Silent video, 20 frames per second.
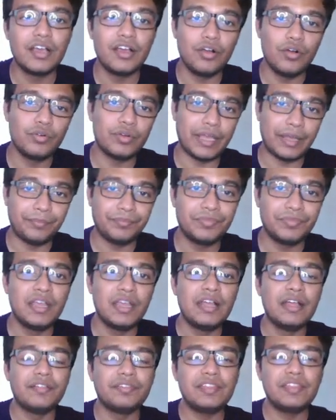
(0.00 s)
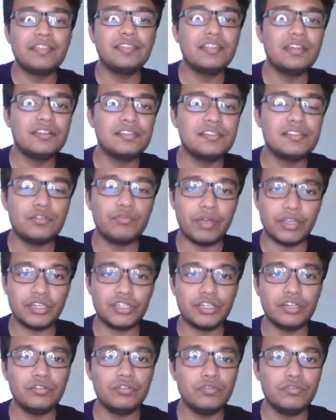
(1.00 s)
Okay, then there is a
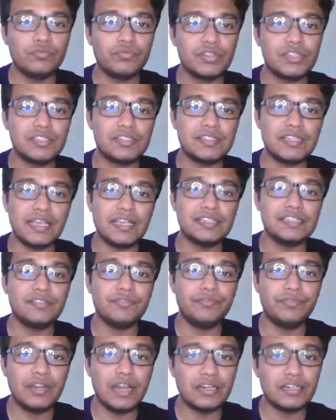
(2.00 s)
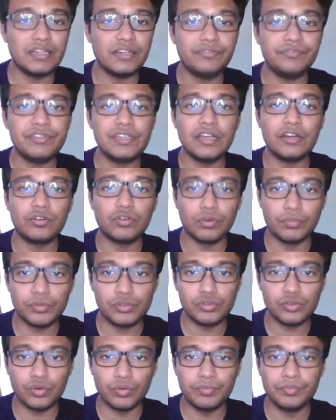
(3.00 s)
question which says Philadelphia
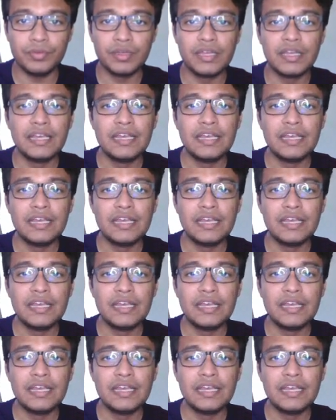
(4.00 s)
chromosome